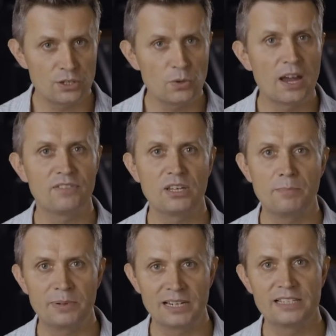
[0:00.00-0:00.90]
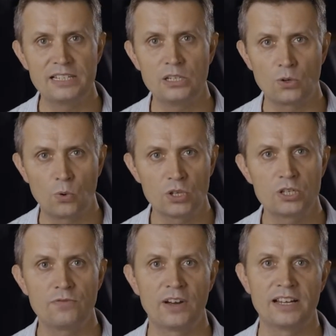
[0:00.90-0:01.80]
you have the ability to
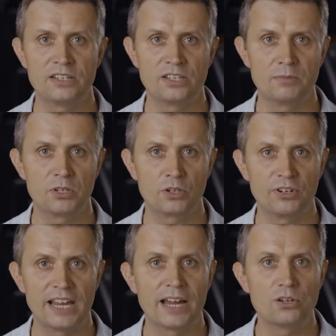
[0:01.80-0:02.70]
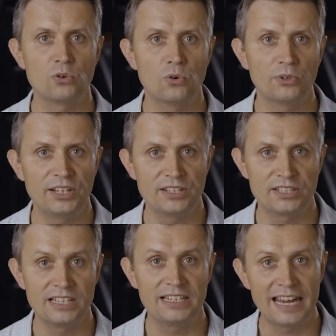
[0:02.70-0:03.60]
quantify to some degree how your
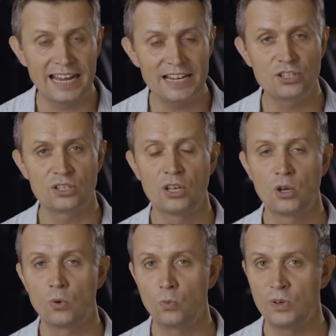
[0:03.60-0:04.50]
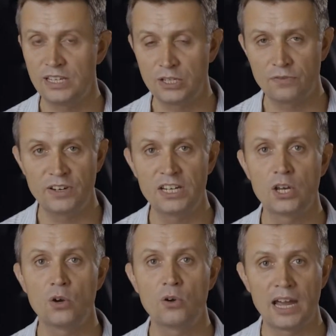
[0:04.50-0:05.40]
audience engaged with each
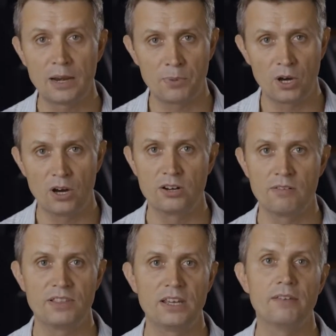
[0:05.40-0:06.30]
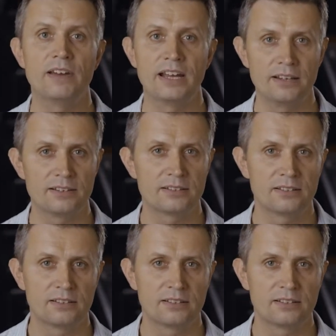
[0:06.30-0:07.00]
video and part of the event.